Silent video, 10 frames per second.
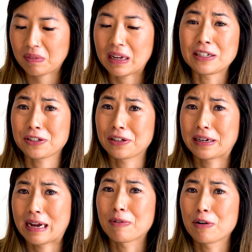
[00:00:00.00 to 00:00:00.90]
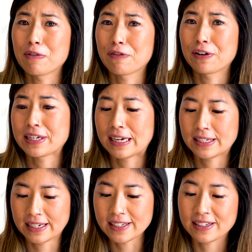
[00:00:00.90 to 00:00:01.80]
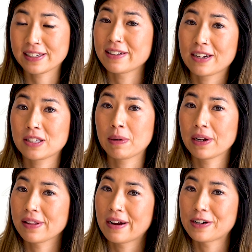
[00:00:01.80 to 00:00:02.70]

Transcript: He's gonna come over for a taste test because he likes it better than I